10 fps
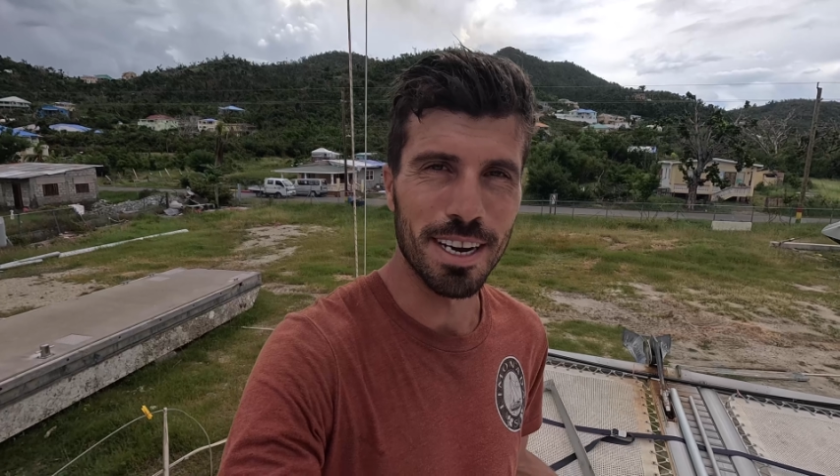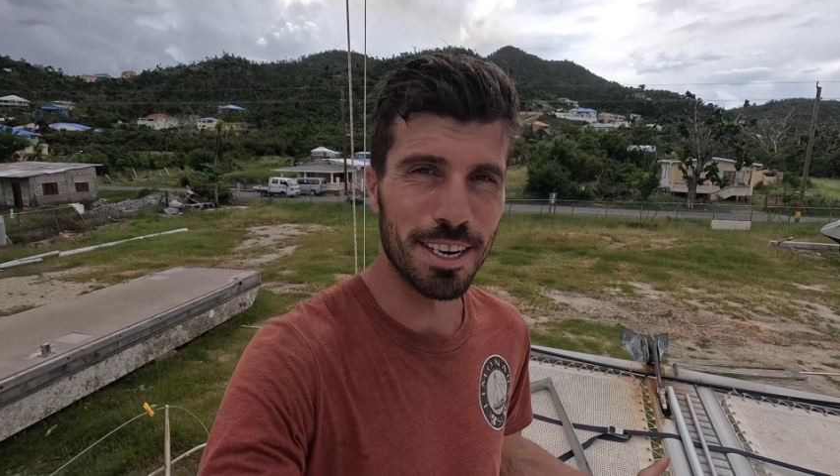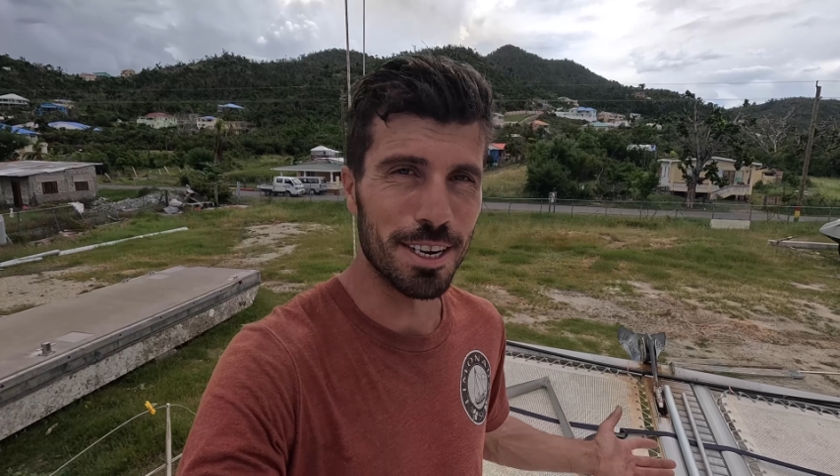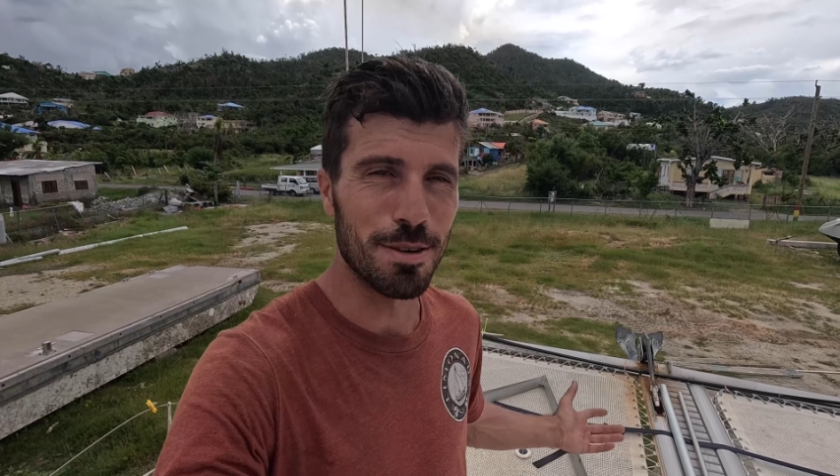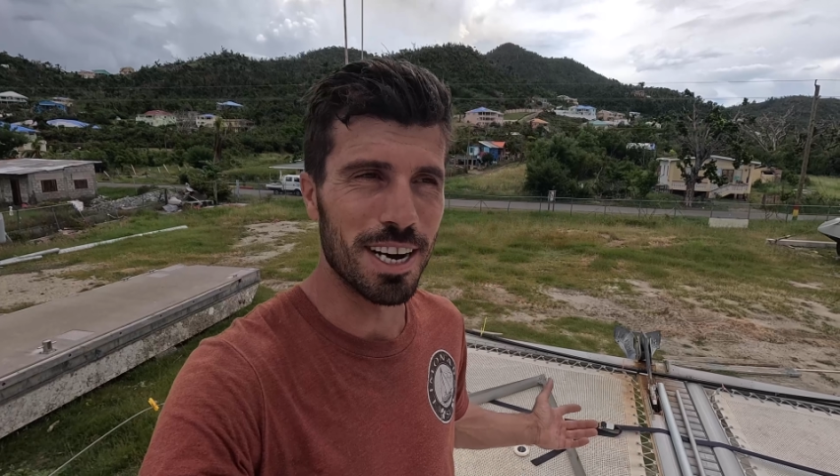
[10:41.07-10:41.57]
and
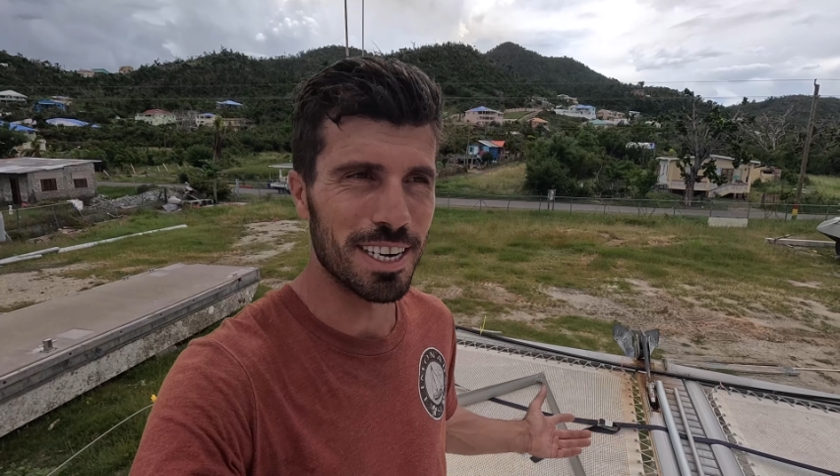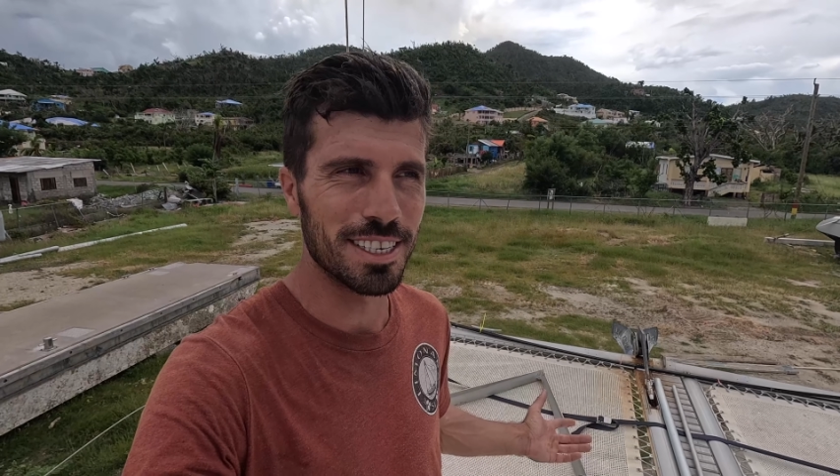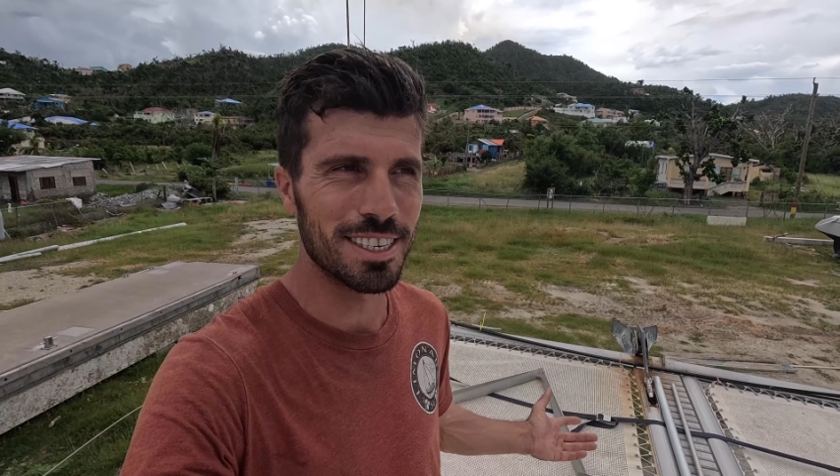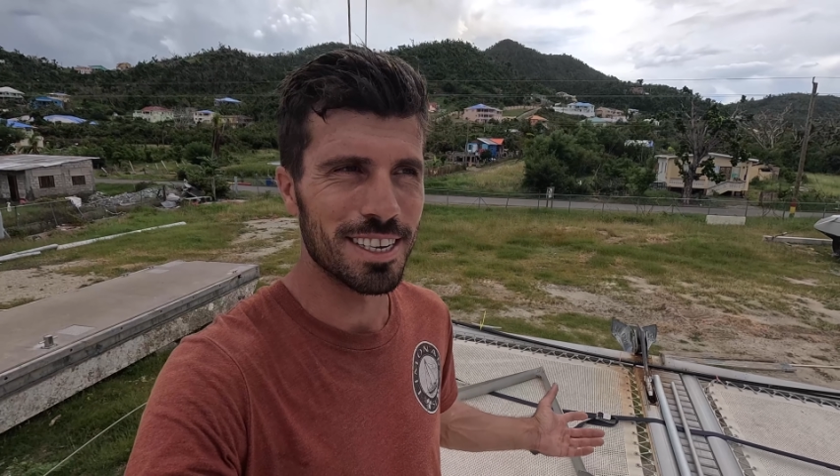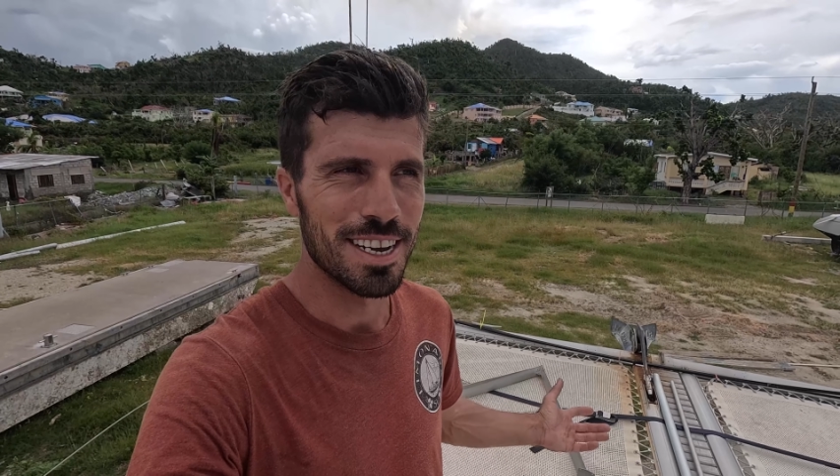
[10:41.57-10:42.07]

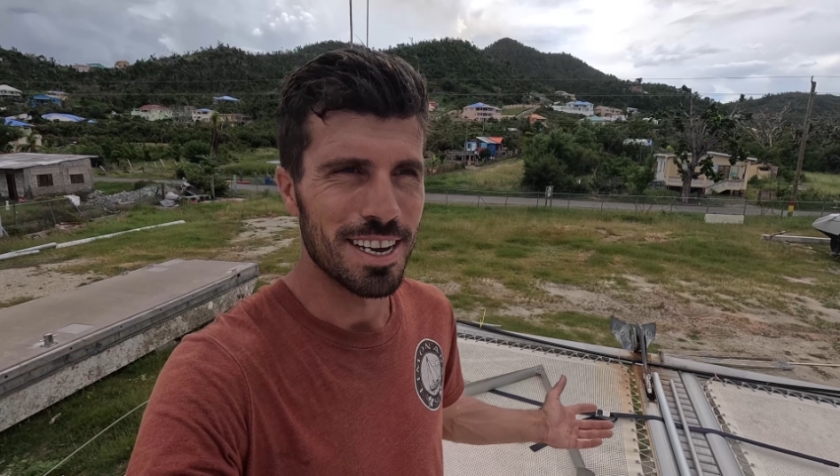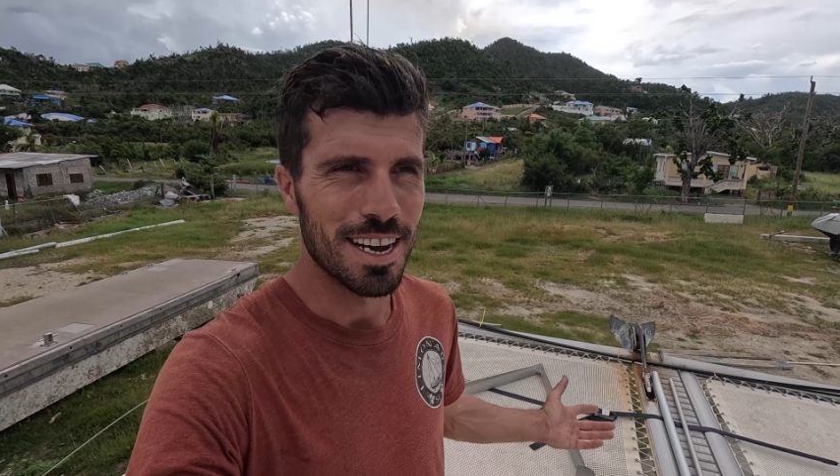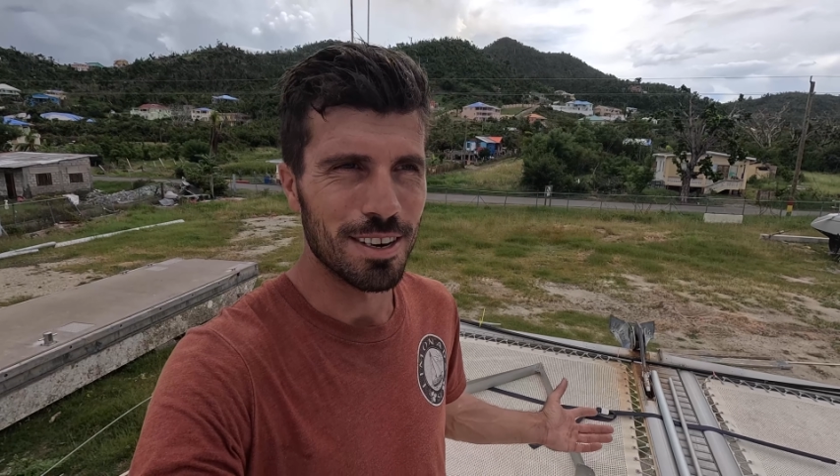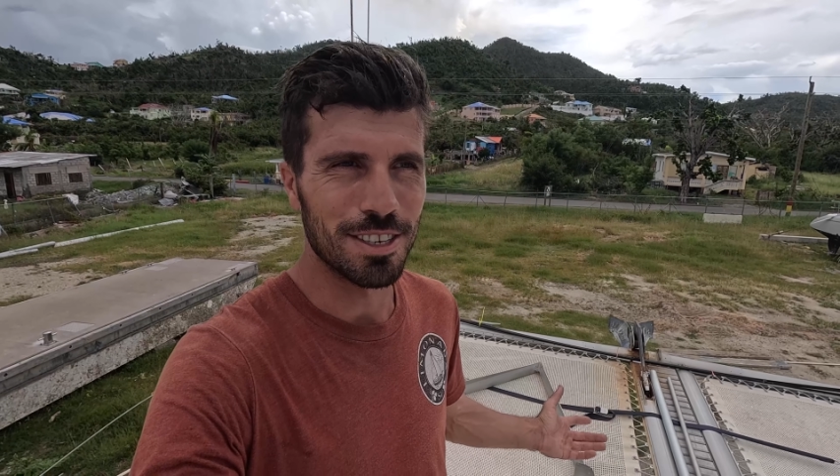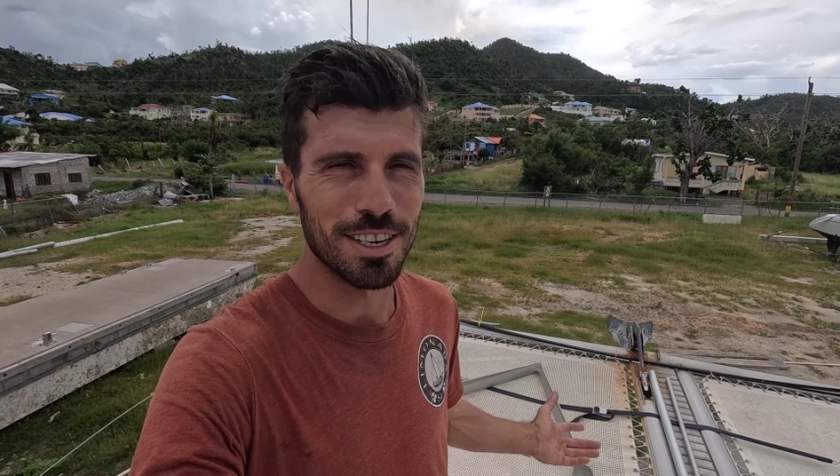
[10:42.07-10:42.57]
otherwise
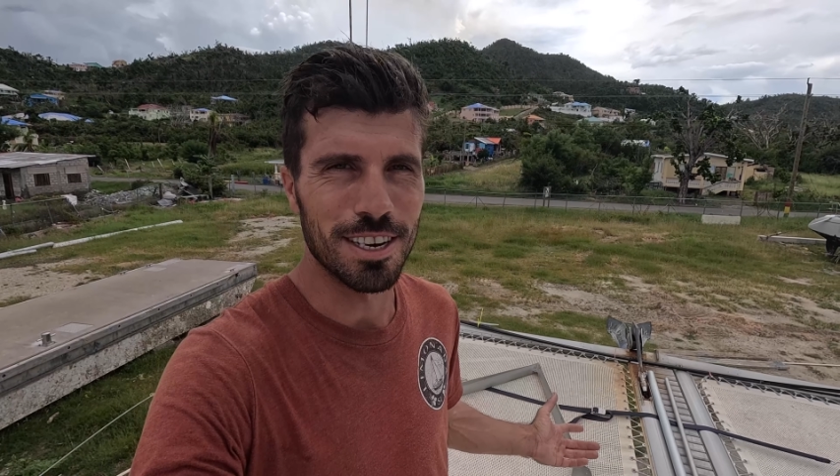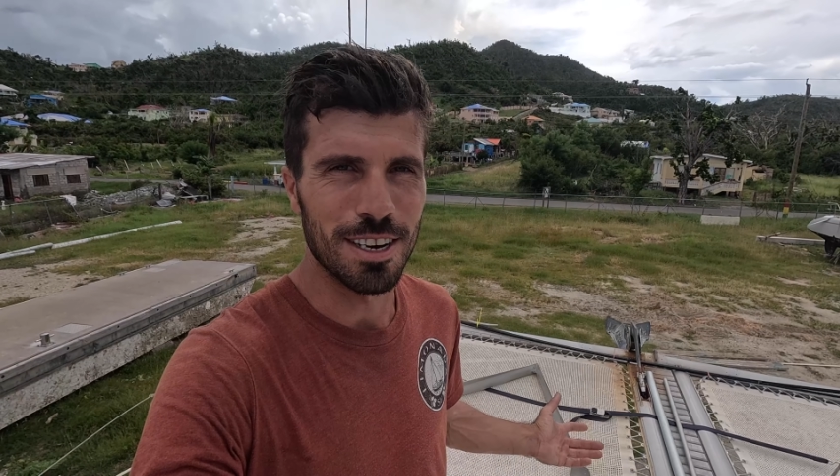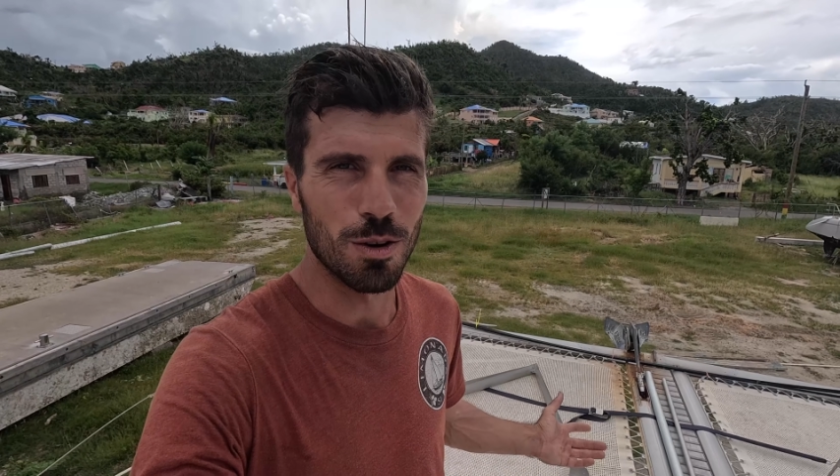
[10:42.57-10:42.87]
I'm just gonna